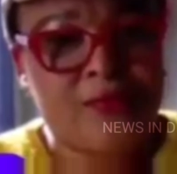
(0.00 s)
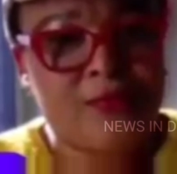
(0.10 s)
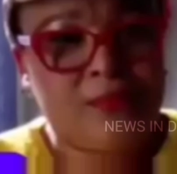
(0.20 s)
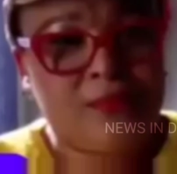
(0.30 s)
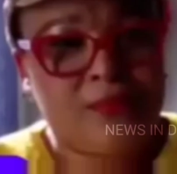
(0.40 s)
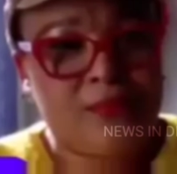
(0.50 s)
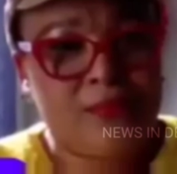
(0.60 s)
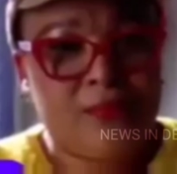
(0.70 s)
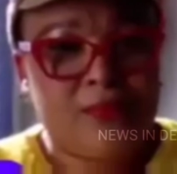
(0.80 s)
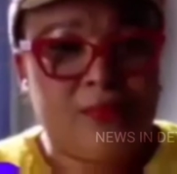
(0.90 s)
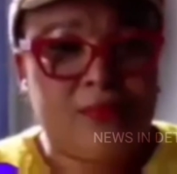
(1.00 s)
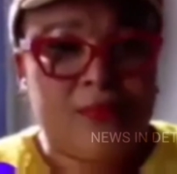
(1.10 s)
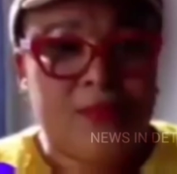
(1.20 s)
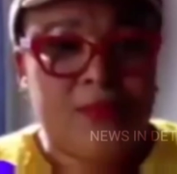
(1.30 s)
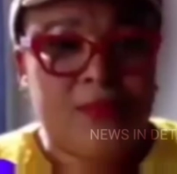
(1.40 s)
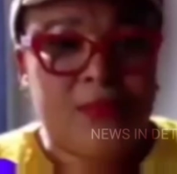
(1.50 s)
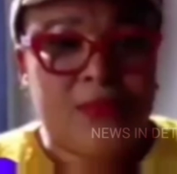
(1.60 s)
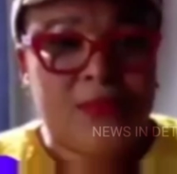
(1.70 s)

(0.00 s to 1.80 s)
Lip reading: [no speech]